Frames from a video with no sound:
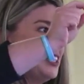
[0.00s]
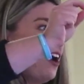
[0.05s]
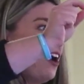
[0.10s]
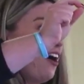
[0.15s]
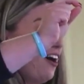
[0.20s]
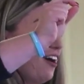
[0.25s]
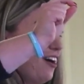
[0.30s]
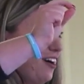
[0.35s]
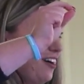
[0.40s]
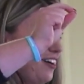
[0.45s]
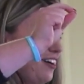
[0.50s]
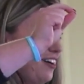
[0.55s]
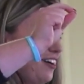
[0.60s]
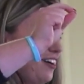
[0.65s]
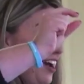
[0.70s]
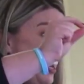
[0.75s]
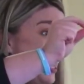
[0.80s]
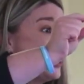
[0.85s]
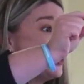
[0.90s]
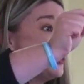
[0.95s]
are
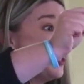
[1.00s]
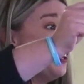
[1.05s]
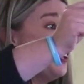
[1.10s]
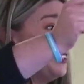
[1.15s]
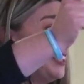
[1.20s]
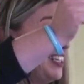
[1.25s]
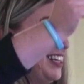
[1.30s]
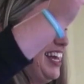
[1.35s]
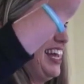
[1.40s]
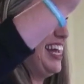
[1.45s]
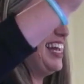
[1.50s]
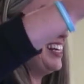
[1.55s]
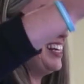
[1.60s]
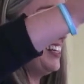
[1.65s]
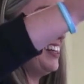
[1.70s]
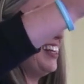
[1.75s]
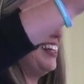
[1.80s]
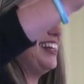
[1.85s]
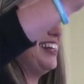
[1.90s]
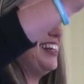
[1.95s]
electrodes, and the end
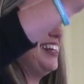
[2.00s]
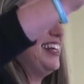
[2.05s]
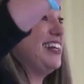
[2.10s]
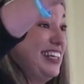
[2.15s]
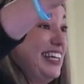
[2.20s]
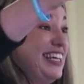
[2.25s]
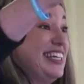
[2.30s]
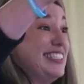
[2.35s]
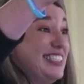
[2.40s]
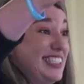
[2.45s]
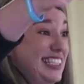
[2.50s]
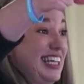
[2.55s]
of the needle is the